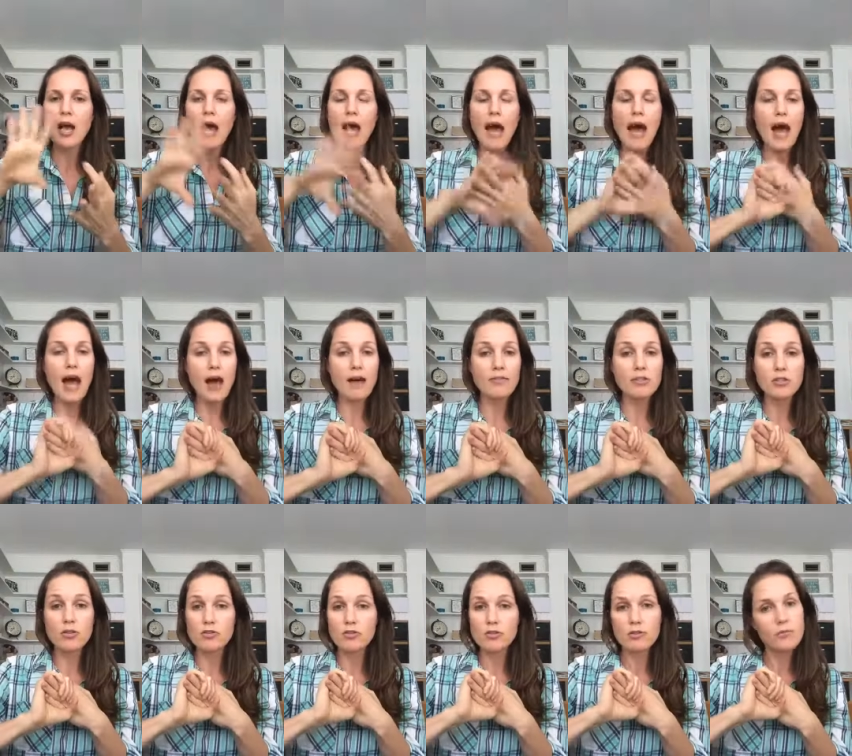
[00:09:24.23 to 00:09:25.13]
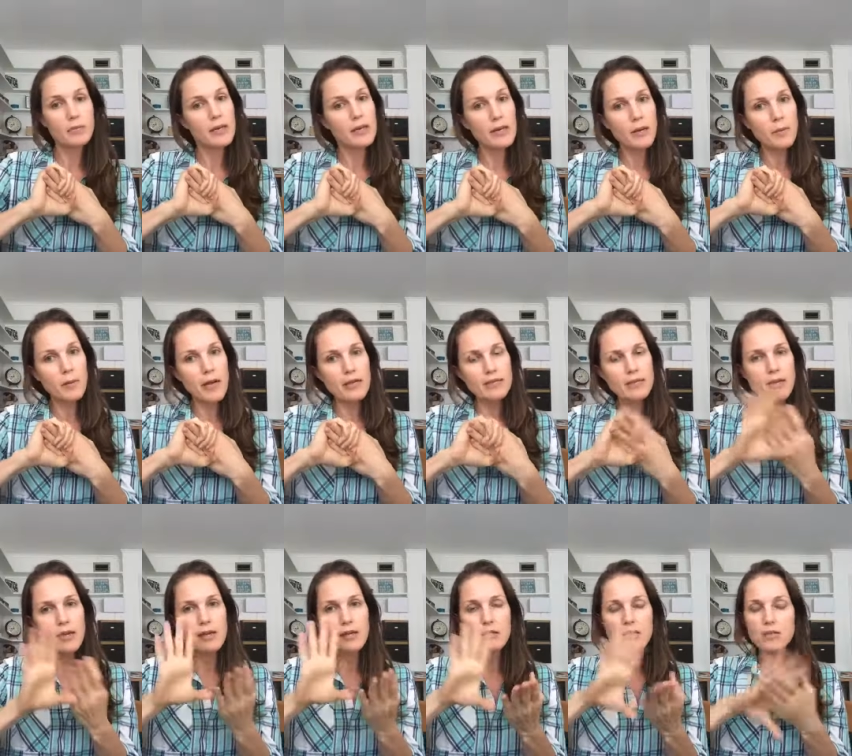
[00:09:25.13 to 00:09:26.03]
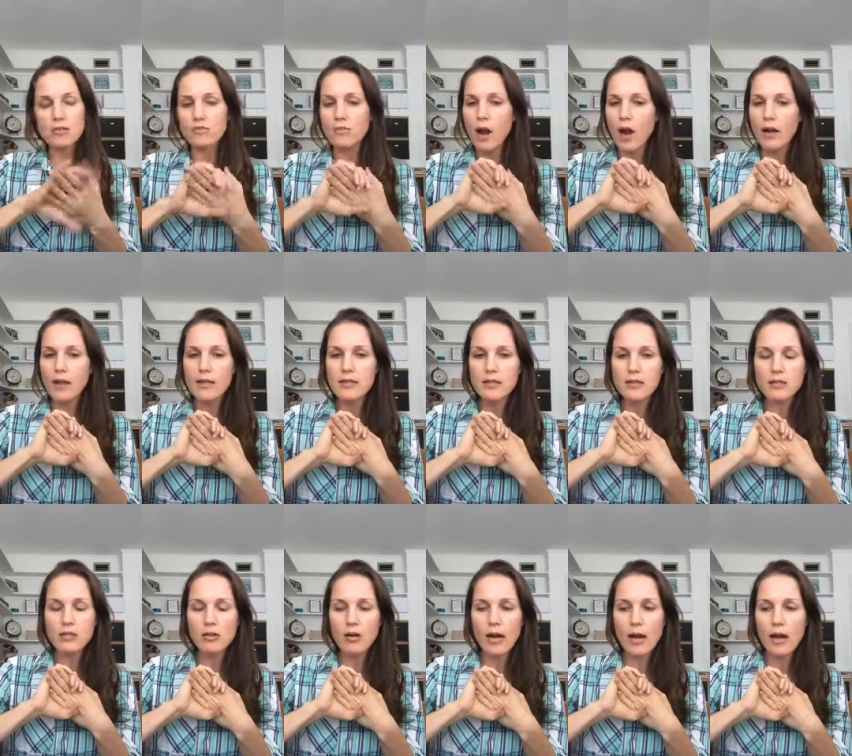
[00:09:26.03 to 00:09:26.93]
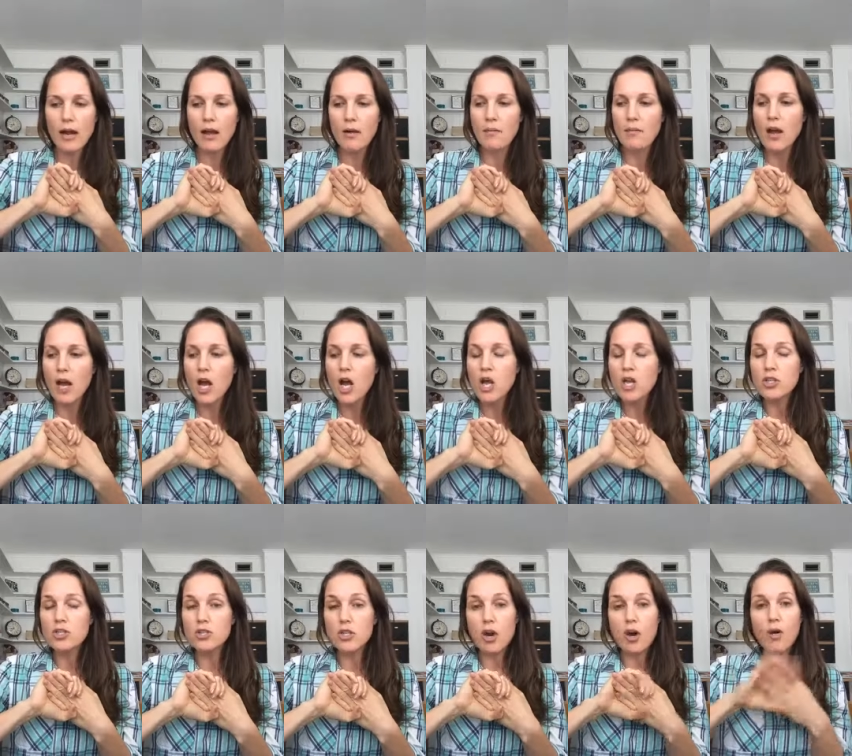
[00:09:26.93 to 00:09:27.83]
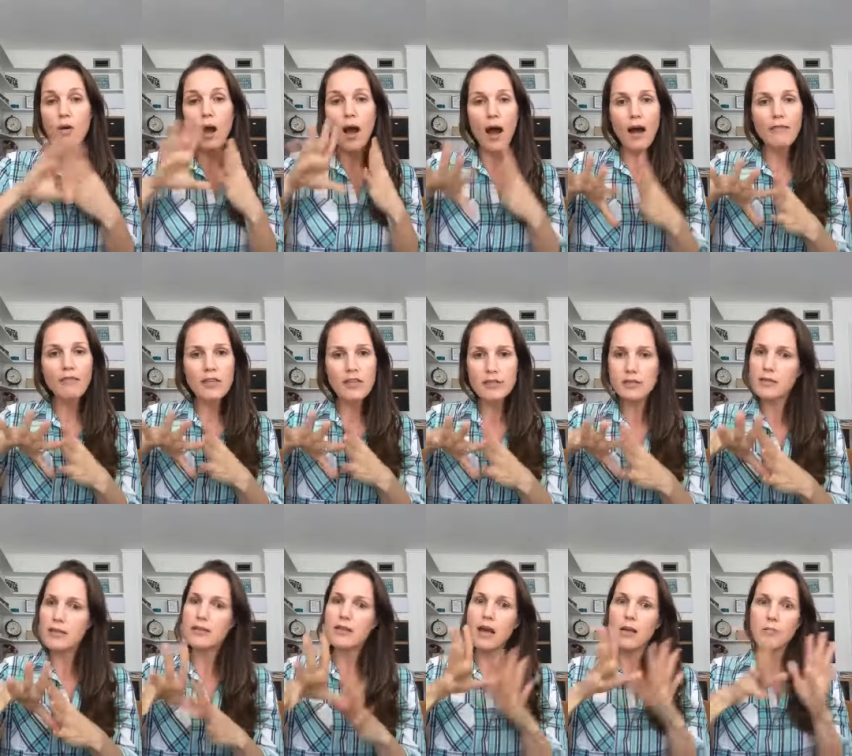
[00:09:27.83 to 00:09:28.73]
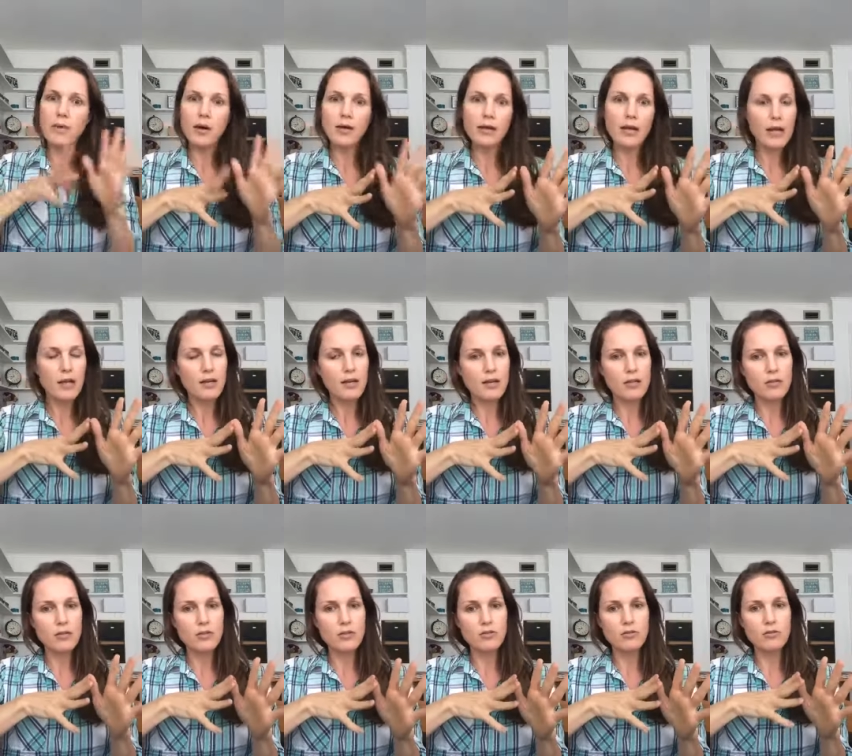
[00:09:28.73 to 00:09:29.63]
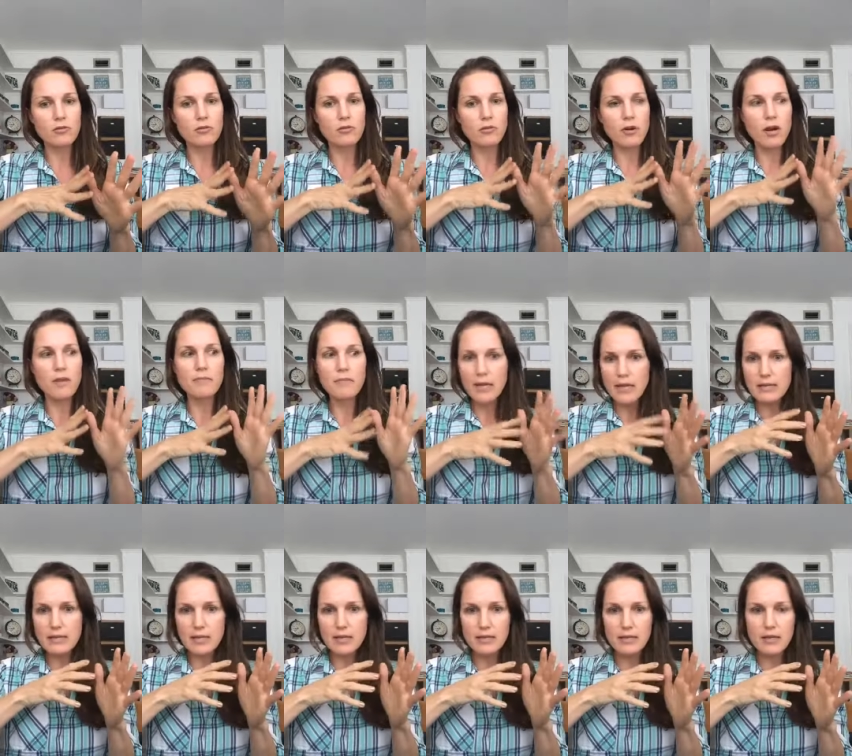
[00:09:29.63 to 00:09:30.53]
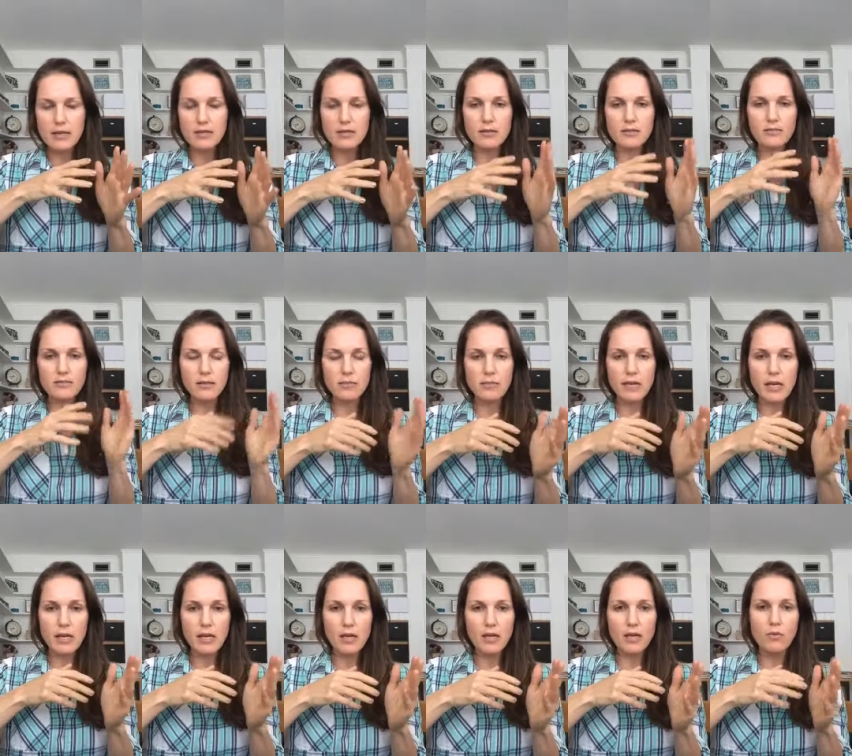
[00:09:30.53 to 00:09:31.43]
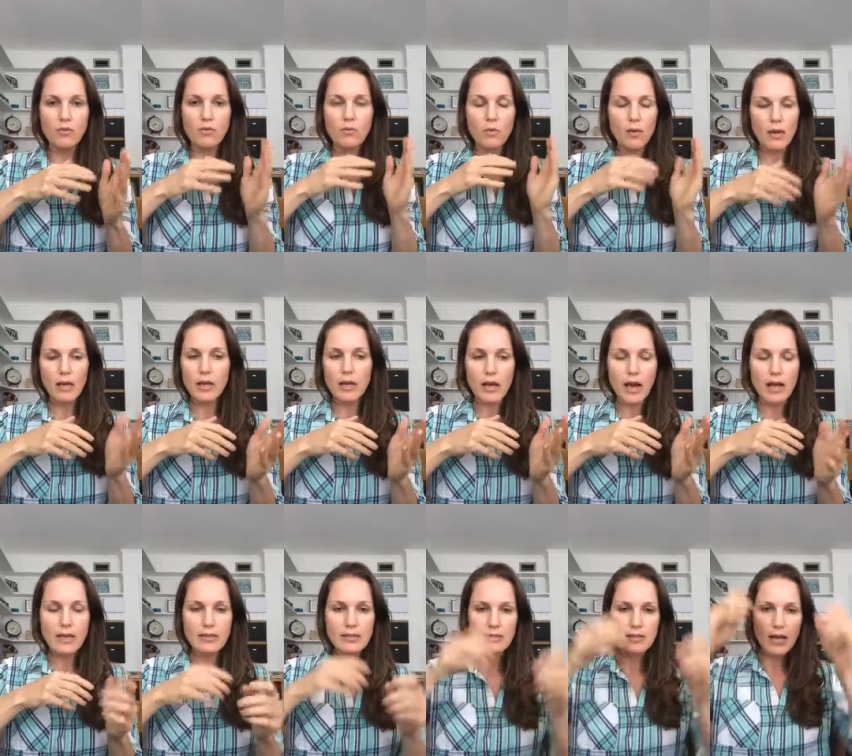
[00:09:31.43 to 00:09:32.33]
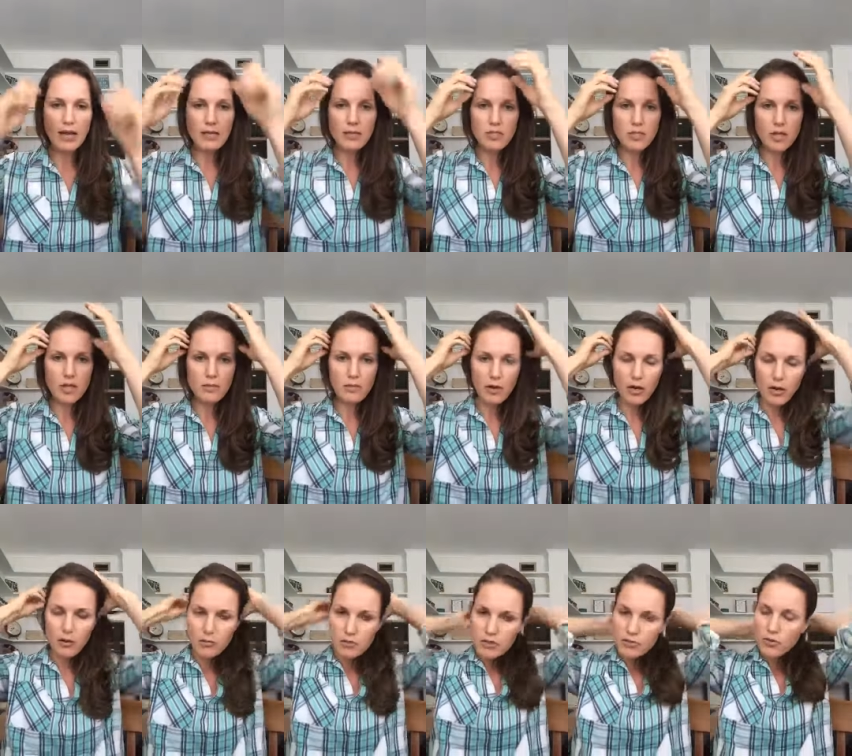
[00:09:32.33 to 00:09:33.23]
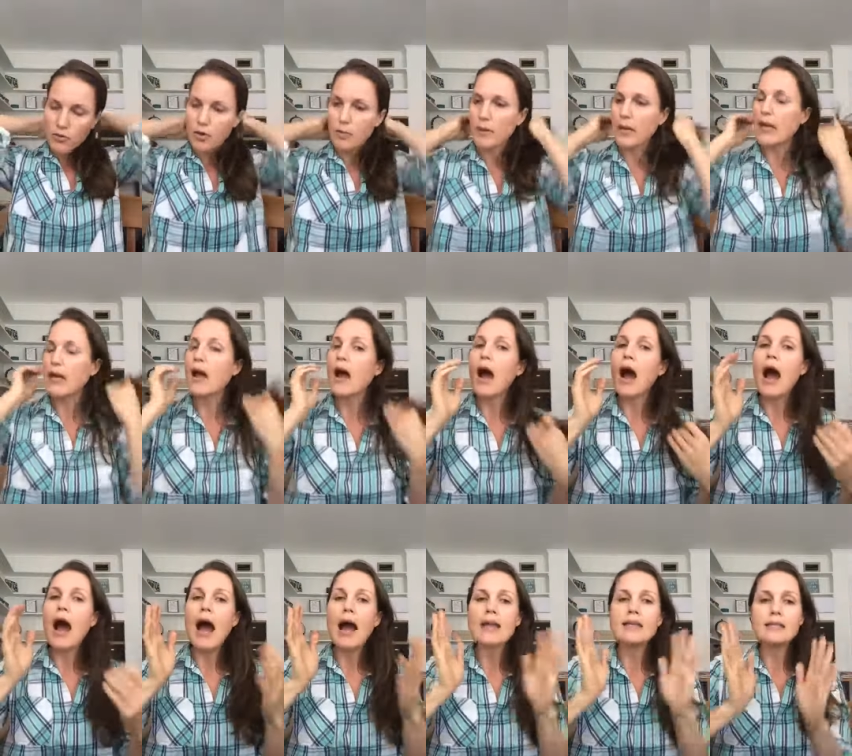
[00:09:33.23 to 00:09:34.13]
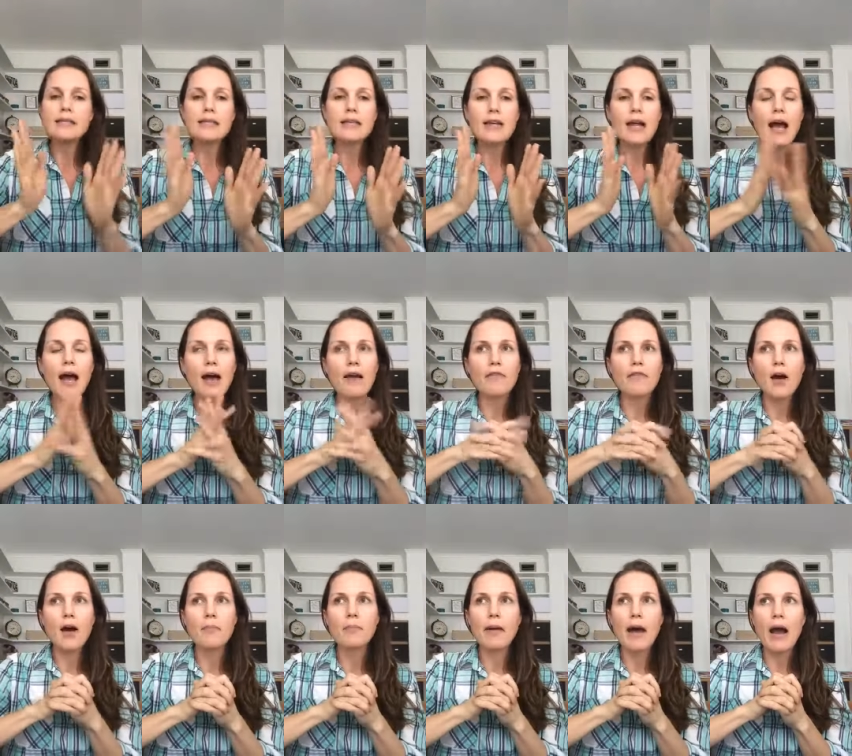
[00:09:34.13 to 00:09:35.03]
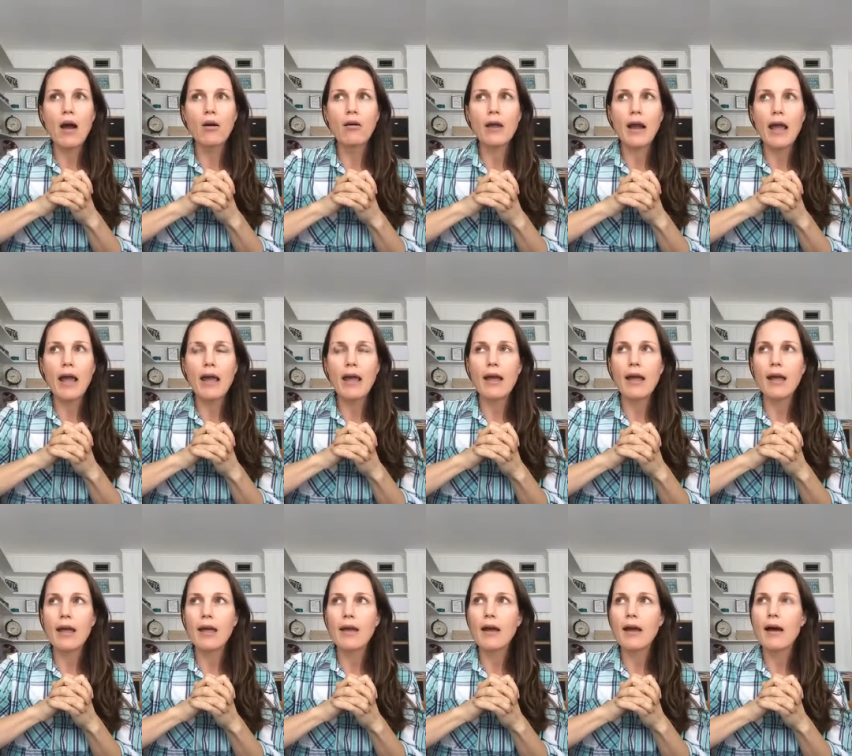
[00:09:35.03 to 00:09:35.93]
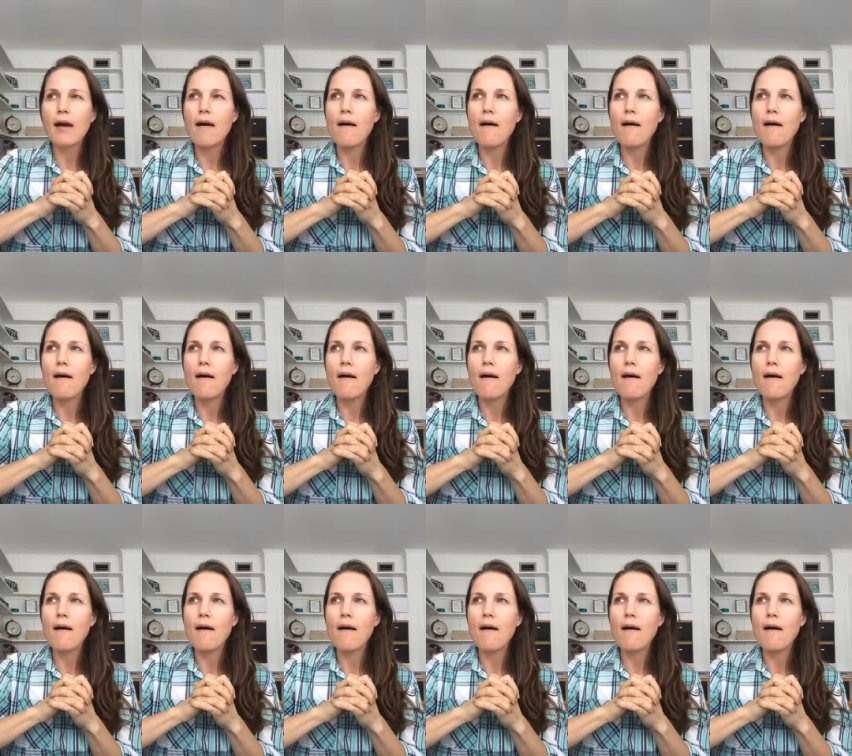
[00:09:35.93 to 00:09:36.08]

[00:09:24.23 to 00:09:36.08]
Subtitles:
have a social media presence, rock Instagram. So obviously that parlayed into amazingness for me when I decided Jamberry was for me. I did have about a